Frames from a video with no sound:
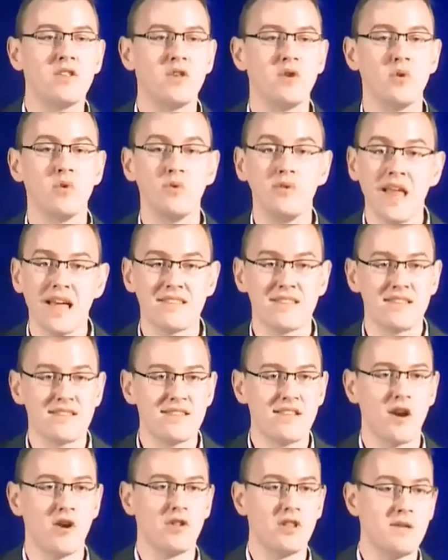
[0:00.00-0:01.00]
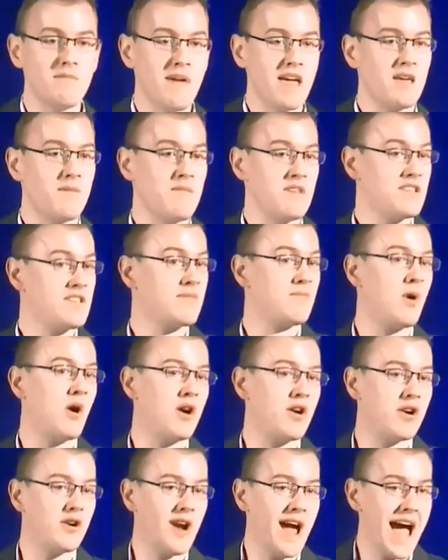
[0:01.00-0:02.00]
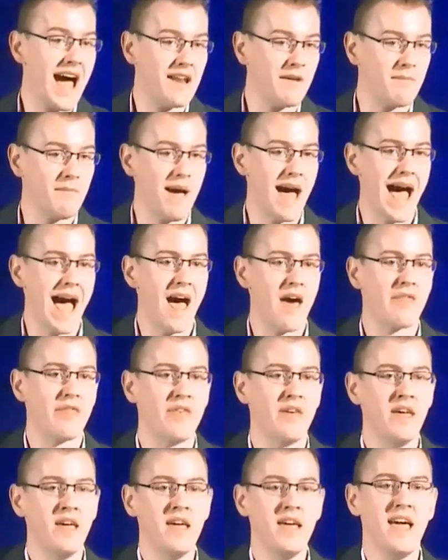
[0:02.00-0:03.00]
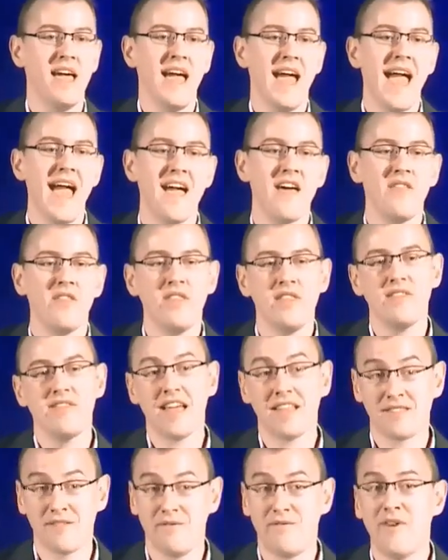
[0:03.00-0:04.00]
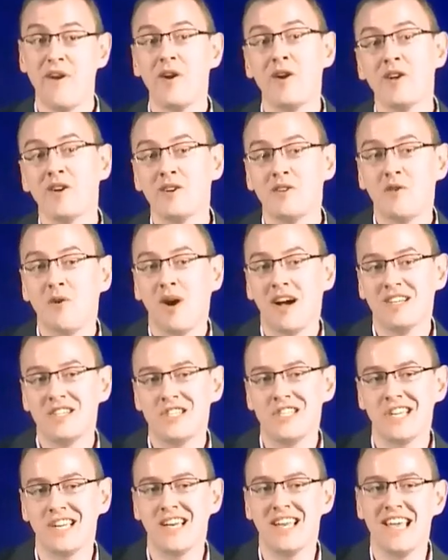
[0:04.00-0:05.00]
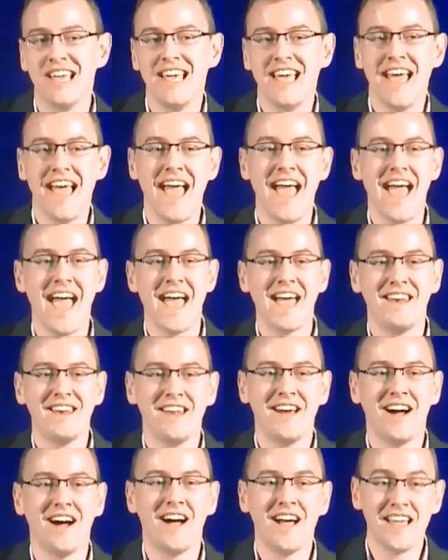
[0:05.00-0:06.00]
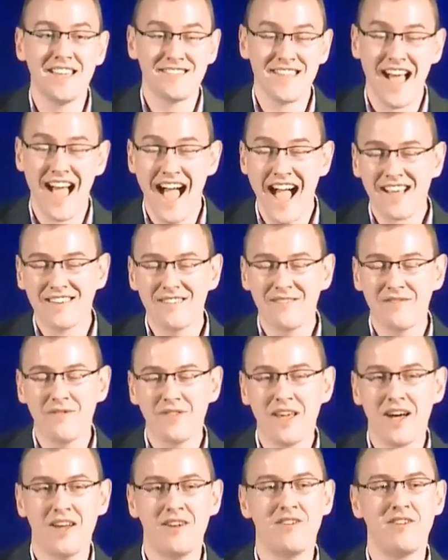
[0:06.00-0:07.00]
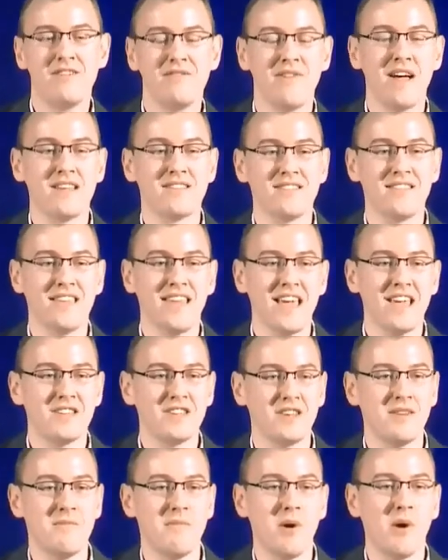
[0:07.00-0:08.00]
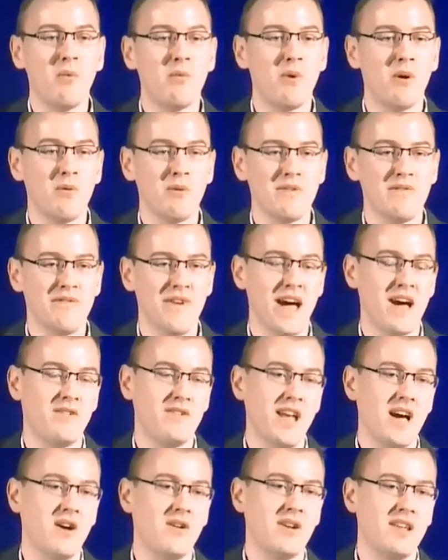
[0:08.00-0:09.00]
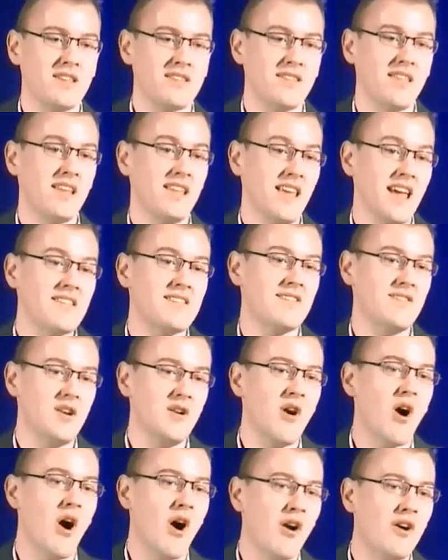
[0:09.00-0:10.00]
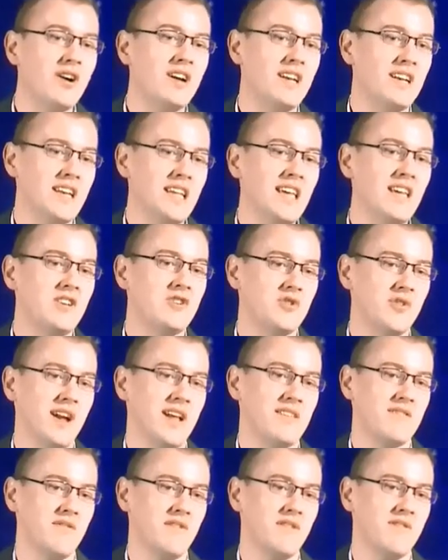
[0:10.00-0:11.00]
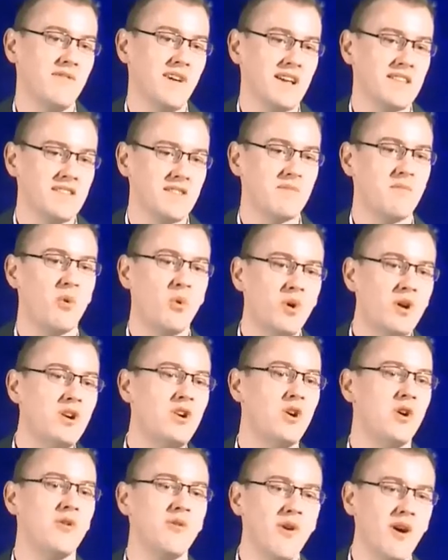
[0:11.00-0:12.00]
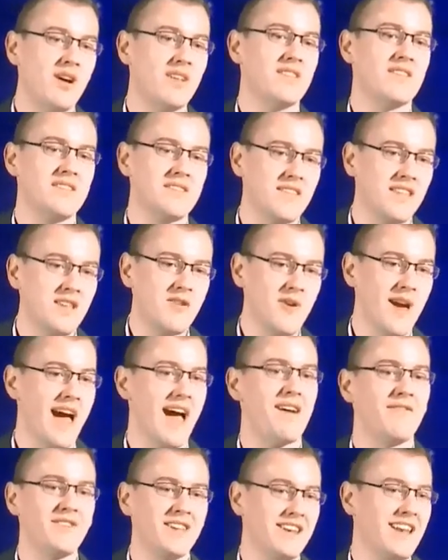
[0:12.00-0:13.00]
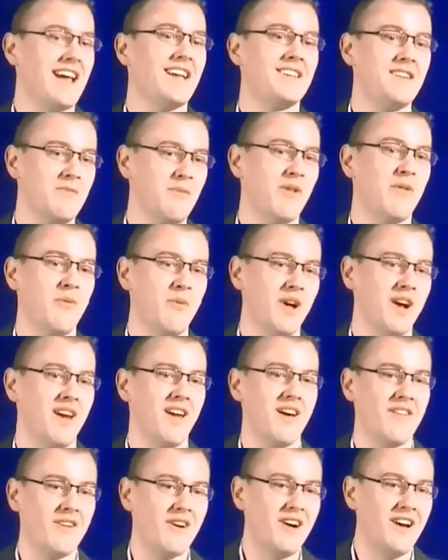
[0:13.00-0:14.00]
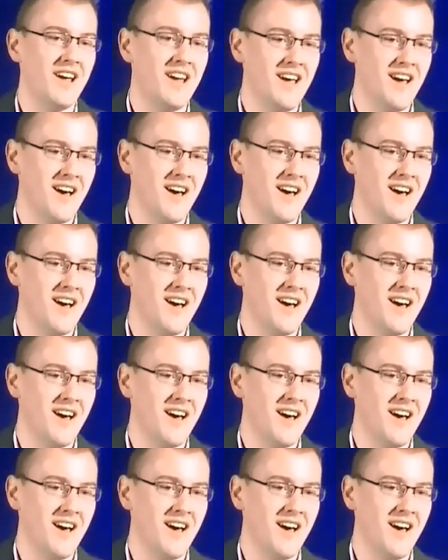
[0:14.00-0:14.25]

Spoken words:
to necessarily make me smarter at math? And that's a very good question. And it's actively under investigation. But what we found out is that, yes, there are indeed transfer effects. The more neurons that you have connected with one another,